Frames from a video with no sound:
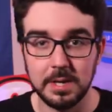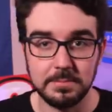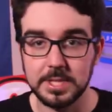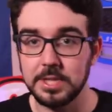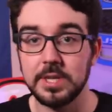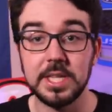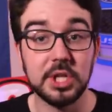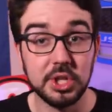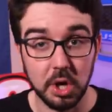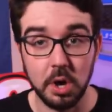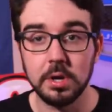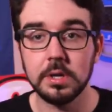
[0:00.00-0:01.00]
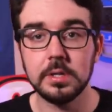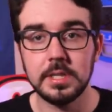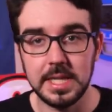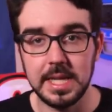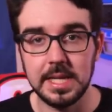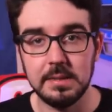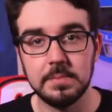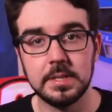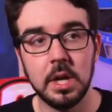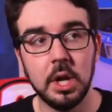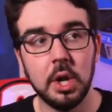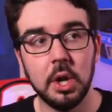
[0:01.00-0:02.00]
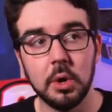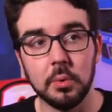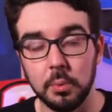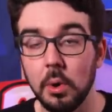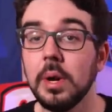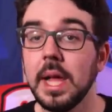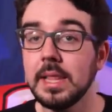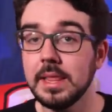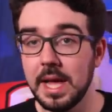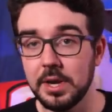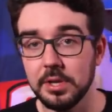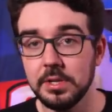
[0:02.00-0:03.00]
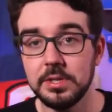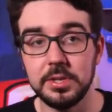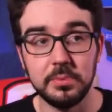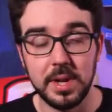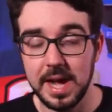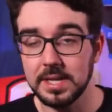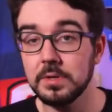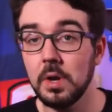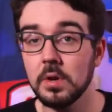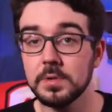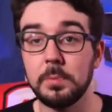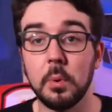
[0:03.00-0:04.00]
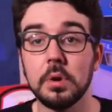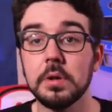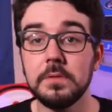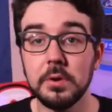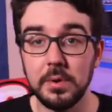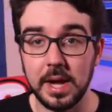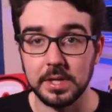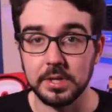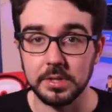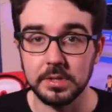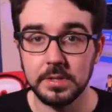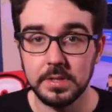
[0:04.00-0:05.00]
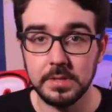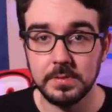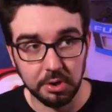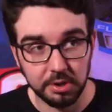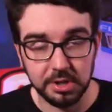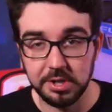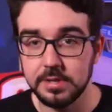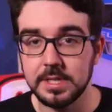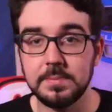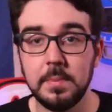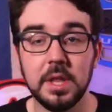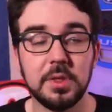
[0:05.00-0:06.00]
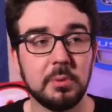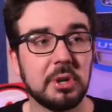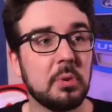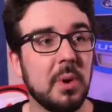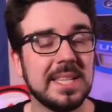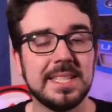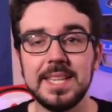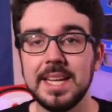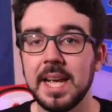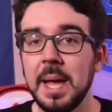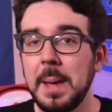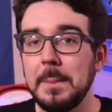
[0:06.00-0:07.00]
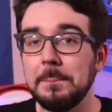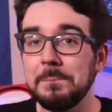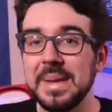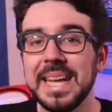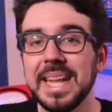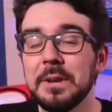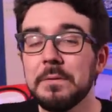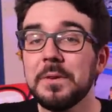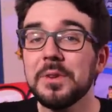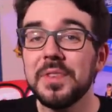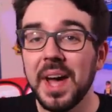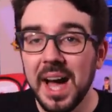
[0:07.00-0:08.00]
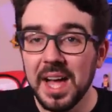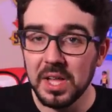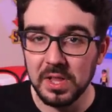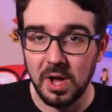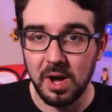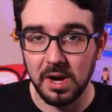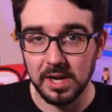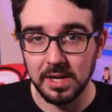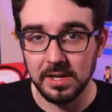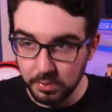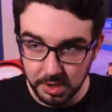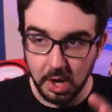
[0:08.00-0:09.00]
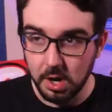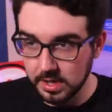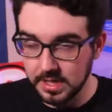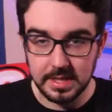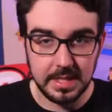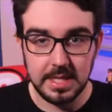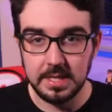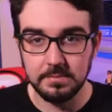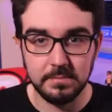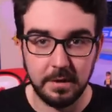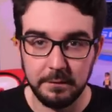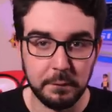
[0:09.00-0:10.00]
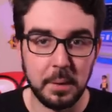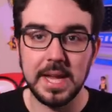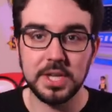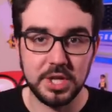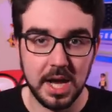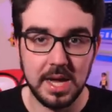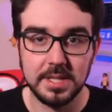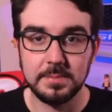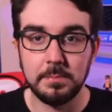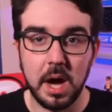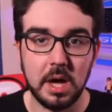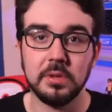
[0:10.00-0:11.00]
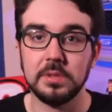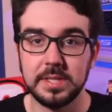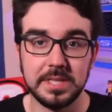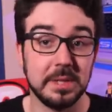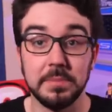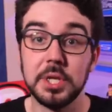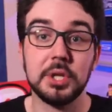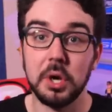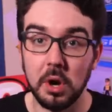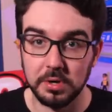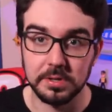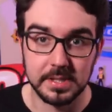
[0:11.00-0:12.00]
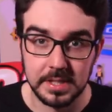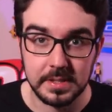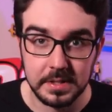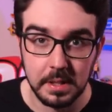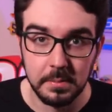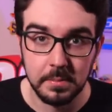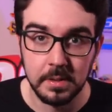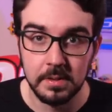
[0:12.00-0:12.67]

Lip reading: Cup Series chartered teams wrote a letter to NASCAR's board of directors earlier this month requesting meaningful dialogue regarding the franchise model system, the charter system.